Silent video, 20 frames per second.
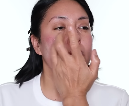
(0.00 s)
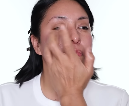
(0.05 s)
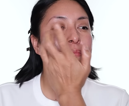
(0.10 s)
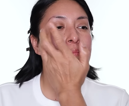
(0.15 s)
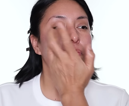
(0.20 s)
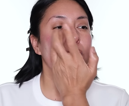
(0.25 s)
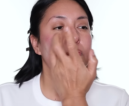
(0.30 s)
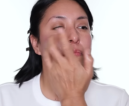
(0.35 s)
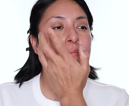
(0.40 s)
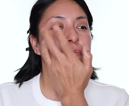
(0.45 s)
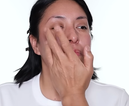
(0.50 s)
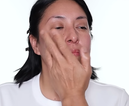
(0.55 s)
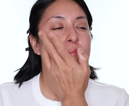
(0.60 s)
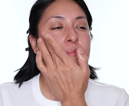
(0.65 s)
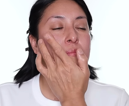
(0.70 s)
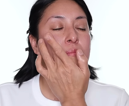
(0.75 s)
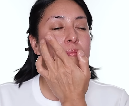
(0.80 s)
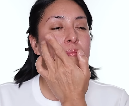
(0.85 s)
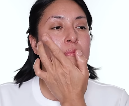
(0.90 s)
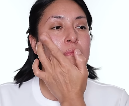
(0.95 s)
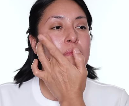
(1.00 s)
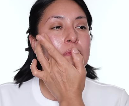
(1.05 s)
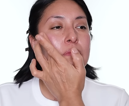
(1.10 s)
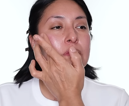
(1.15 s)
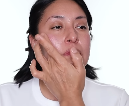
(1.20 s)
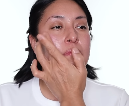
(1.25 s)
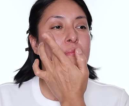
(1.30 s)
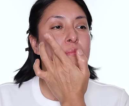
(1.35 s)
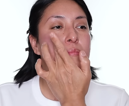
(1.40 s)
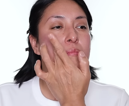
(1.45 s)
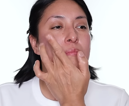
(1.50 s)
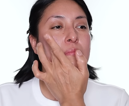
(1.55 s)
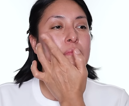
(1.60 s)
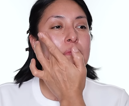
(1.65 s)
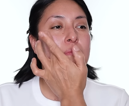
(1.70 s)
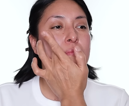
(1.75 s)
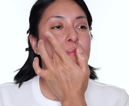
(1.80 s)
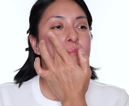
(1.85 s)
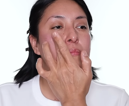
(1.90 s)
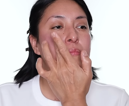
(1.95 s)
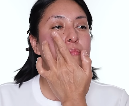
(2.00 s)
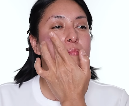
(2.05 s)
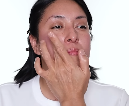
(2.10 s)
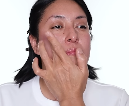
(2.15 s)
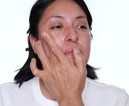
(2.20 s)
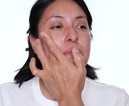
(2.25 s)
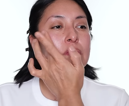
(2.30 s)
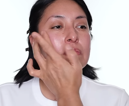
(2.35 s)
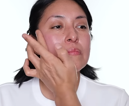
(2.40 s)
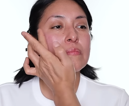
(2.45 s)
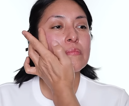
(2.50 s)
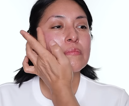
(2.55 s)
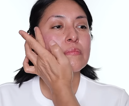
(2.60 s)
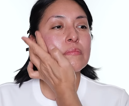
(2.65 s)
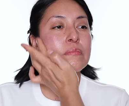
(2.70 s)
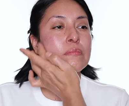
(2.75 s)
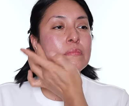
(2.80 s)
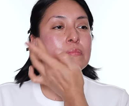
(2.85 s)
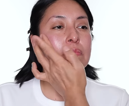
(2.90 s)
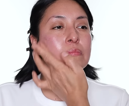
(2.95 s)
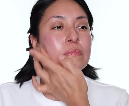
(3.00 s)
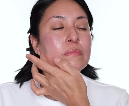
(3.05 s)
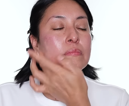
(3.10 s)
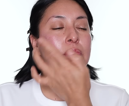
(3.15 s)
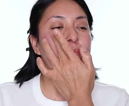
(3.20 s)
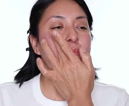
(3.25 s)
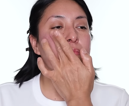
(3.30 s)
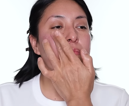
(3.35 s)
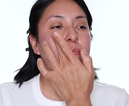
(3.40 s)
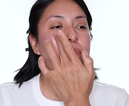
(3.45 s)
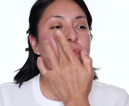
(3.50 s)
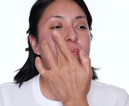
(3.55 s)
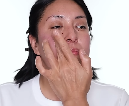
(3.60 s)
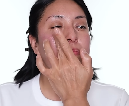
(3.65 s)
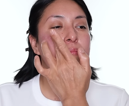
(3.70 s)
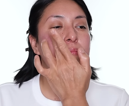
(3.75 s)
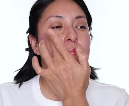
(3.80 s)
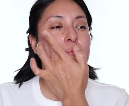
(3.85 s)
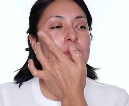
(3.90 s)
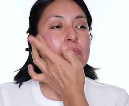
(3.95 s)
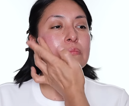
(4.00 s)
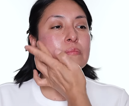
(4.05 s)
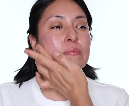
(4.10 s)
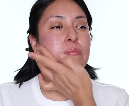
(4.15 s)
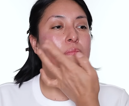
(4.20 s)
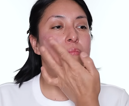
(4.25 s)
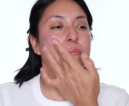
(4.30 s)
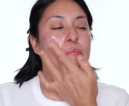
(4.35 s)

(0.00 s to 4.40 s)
No one is speaking in this clip.